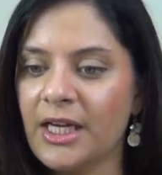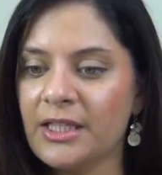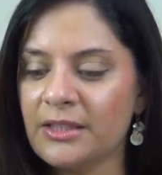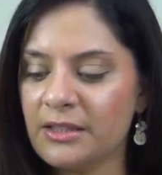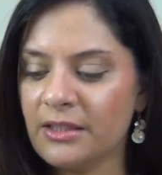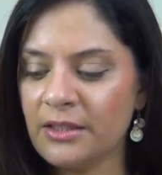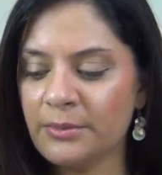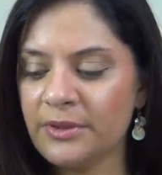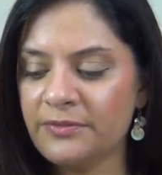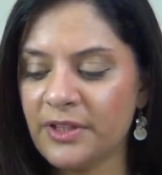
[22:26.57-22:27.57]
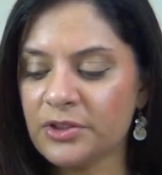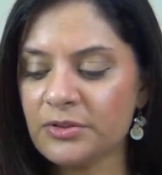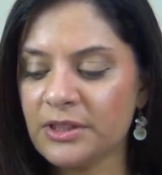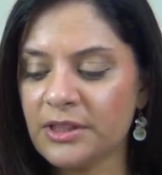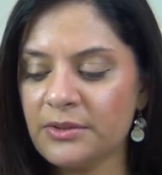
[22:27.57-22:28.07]
and
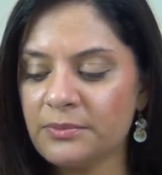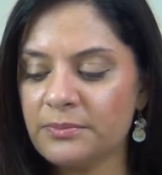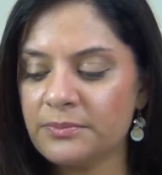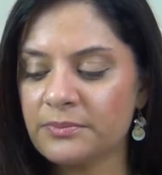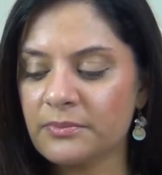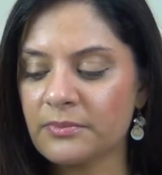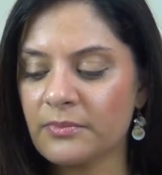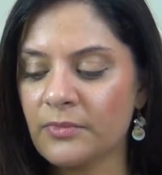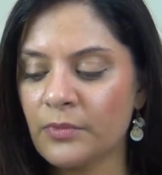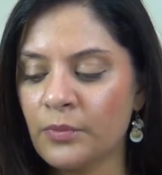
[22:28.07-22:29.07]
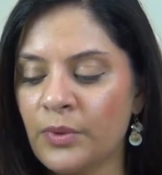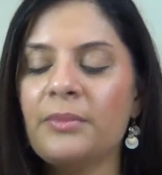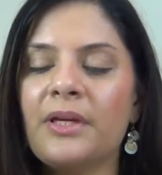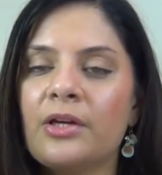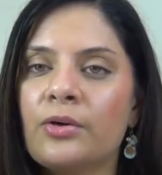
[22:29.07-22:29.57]
eventually we
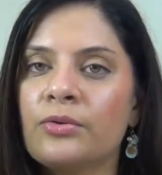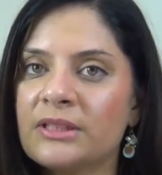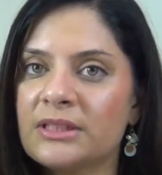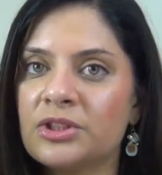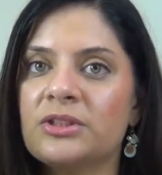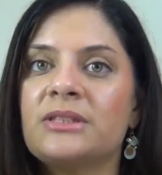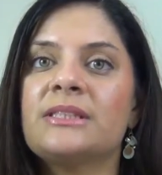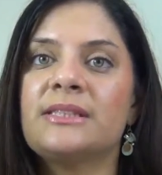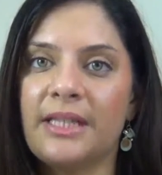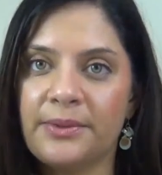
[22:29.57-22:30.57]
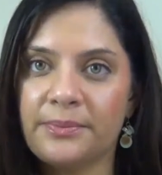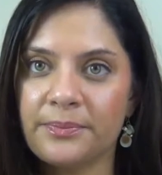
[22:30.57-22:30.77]
made our own decision to stay.